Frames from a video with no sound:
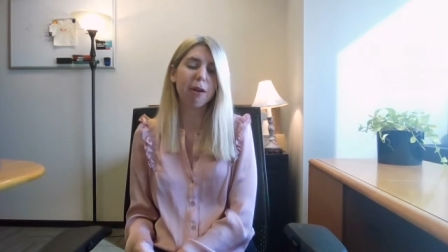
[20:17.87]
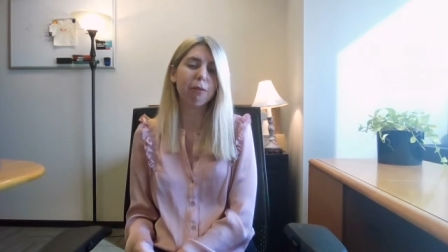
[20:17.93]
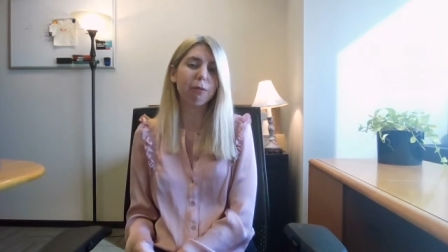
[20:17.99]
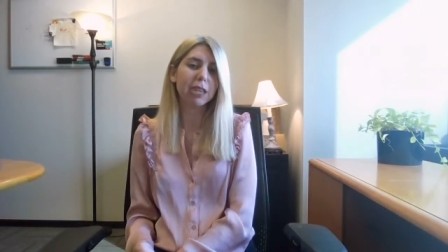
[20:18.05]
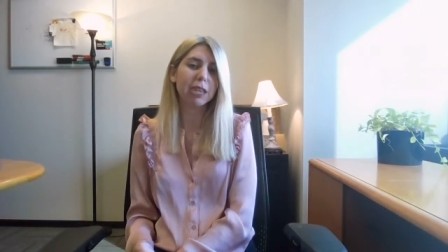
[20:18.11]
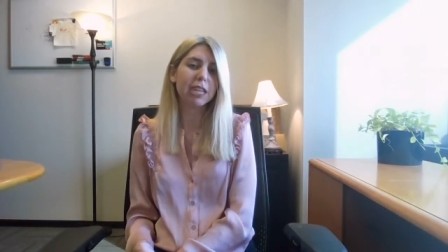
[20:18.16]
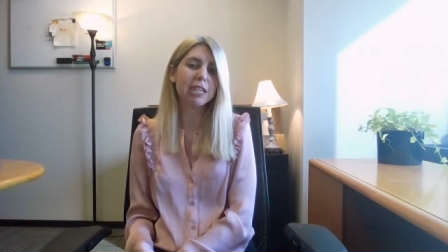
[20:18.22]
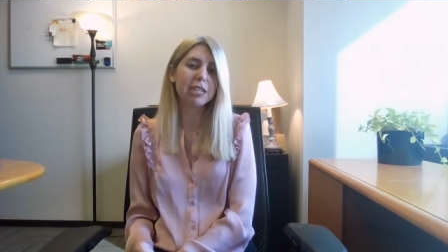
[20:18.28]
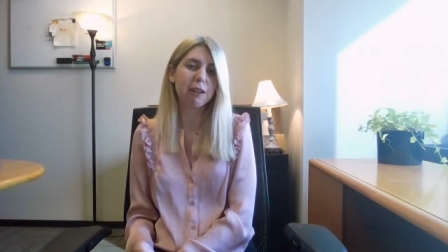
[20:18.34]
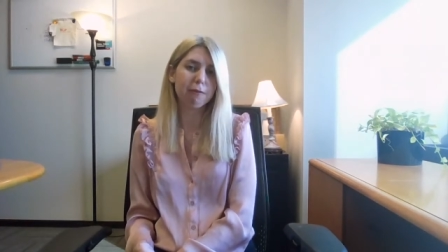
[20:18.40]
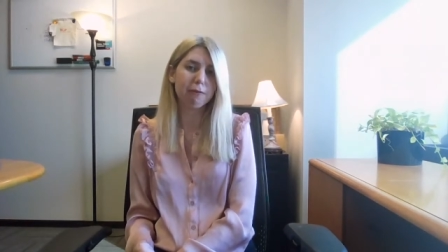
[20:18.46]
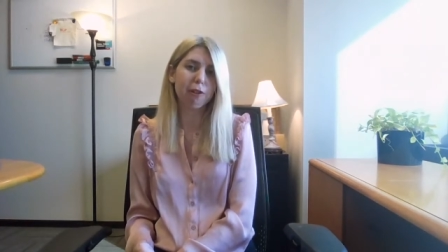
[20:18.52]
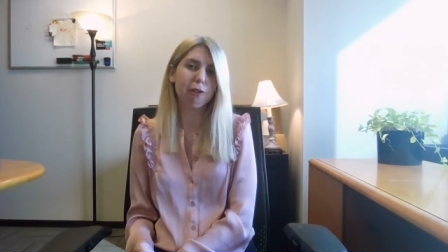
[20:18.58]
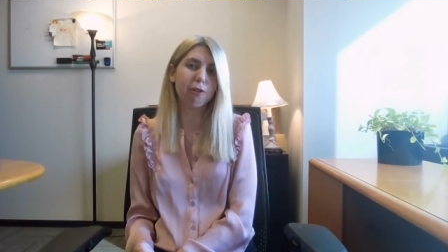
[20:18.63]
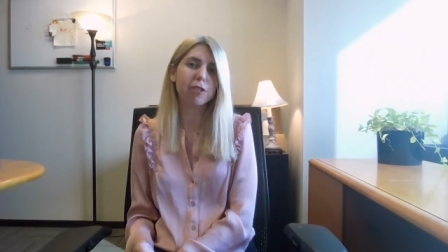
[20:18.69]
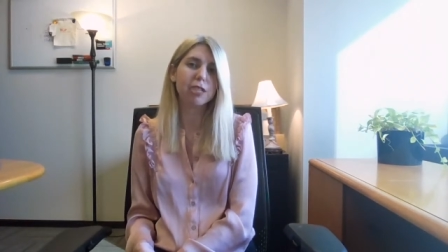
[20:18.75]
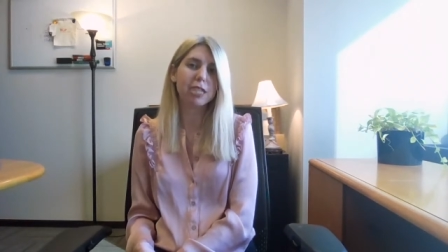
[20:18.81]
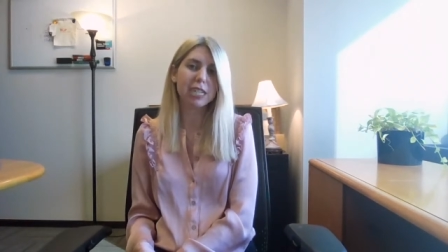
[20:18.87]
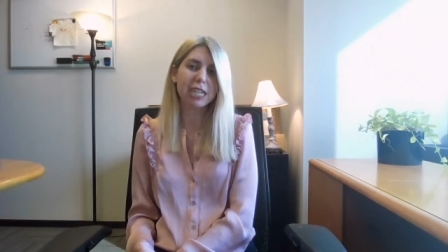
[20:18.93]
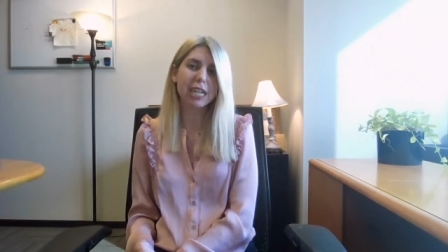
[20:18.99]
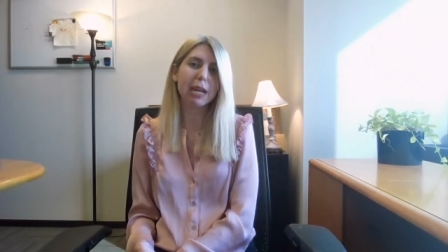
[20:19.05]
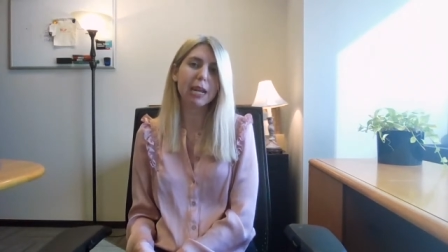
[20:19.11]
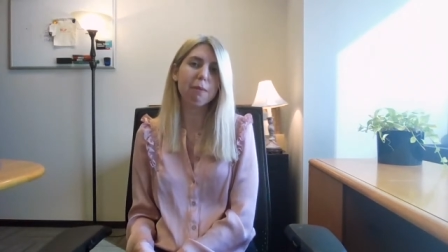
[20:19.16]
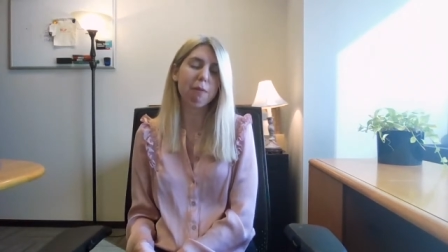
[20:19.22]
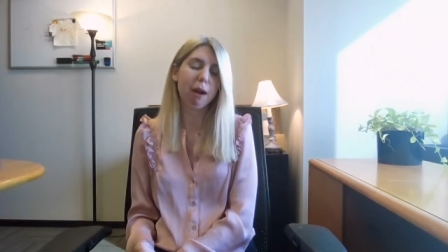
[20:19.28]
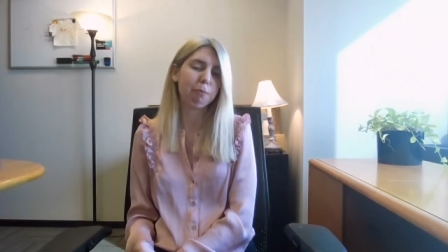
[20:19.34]
a really diverse
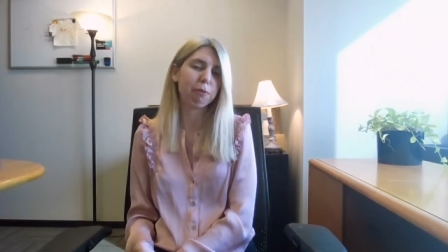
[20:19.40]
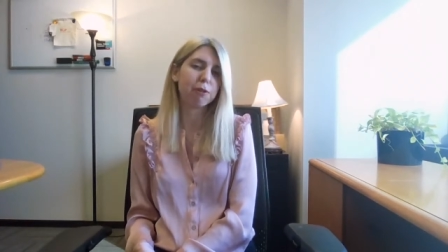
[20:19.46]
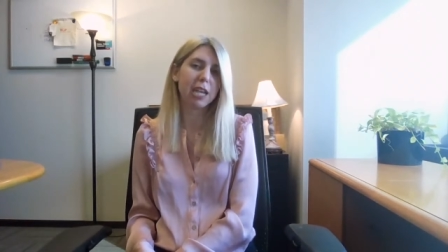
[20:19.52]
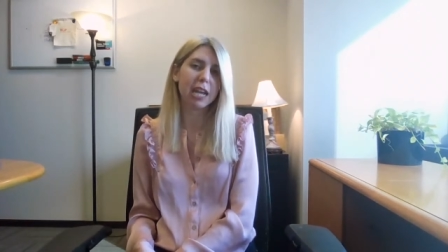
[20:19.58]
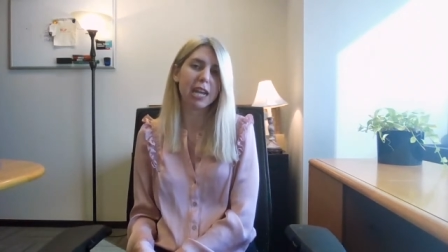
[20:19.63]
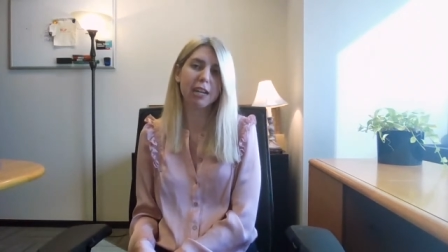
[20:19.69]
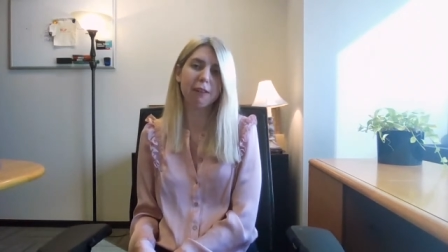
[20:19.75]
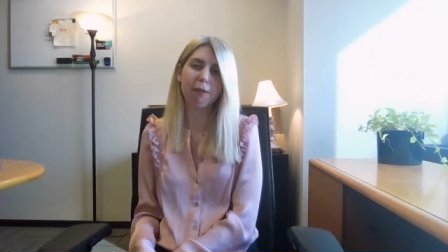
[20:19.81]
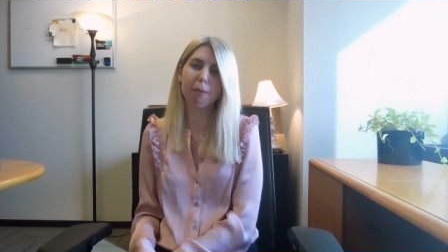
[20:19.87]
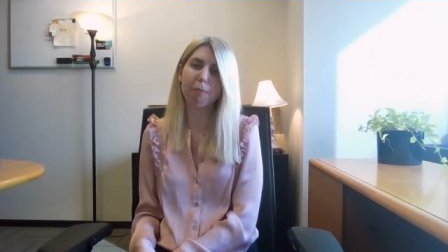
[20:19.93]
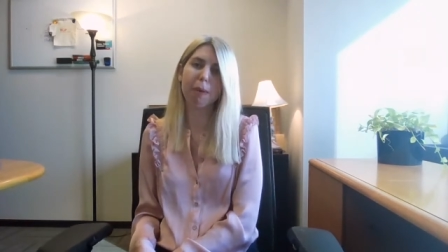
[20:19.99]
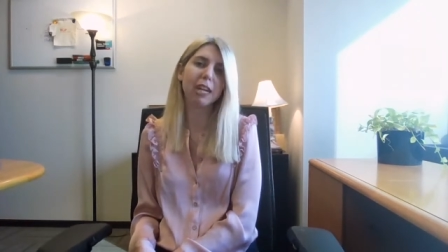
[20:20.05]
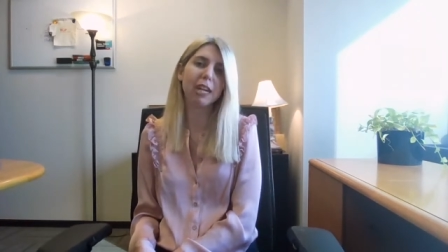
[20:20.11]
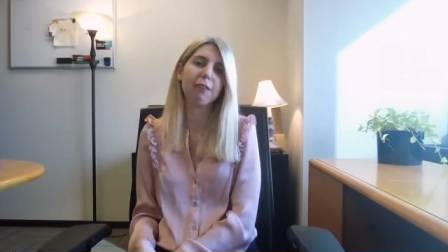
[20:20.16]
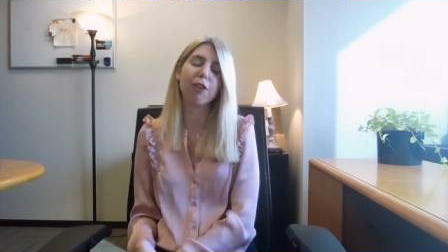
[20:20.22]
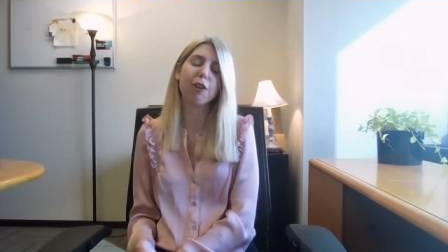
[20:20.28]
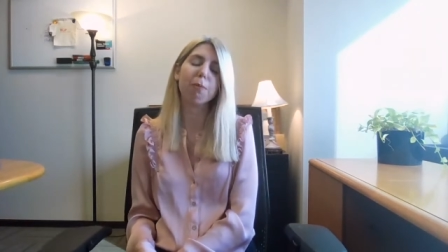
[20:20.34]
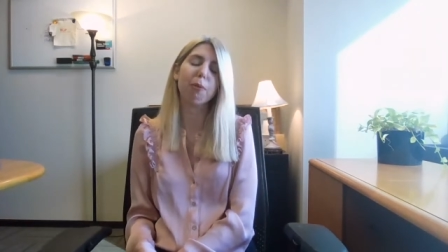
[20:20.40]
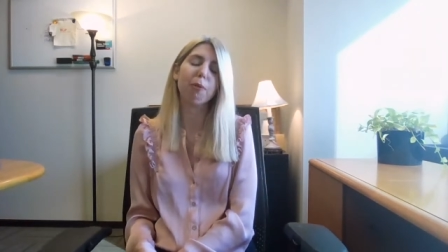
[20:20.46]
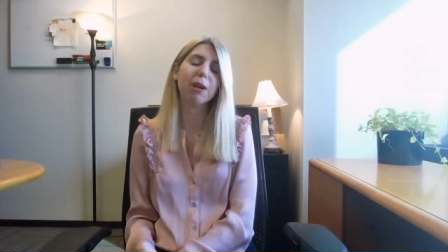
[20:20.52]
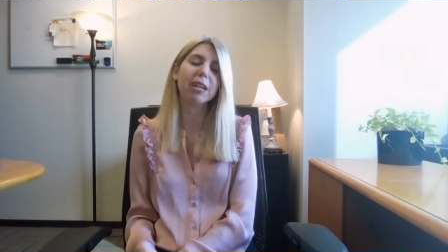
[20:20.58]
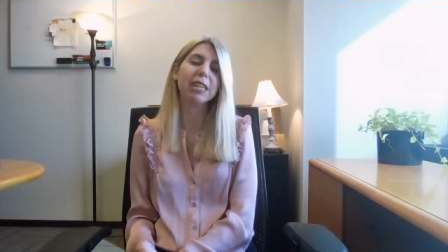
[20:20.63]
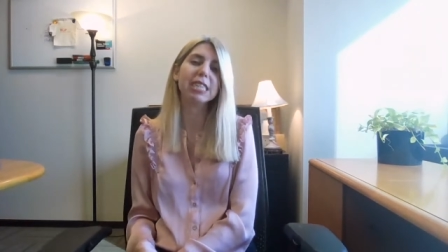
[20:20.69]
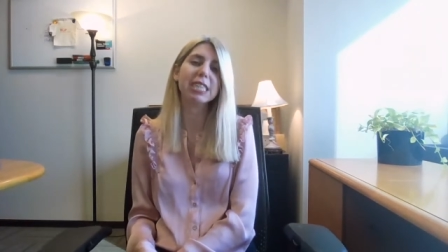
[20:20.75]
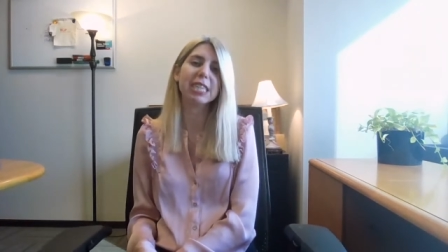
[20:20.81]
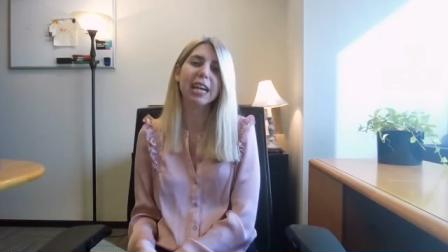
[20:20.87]
team representative of many
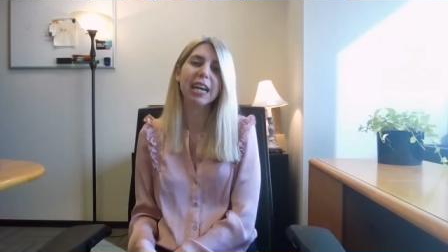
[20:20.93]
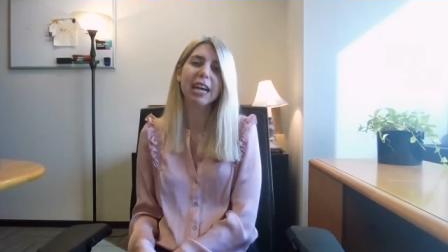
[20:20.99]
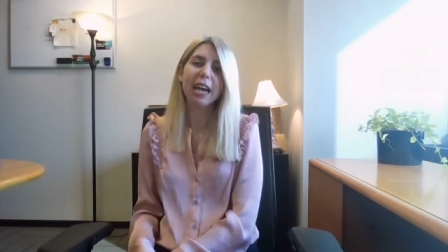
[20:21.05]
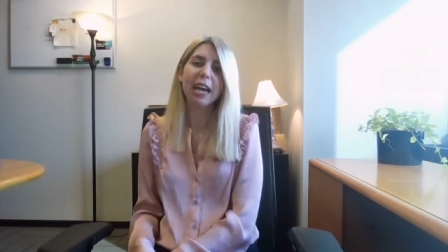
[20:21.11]
viewpoints.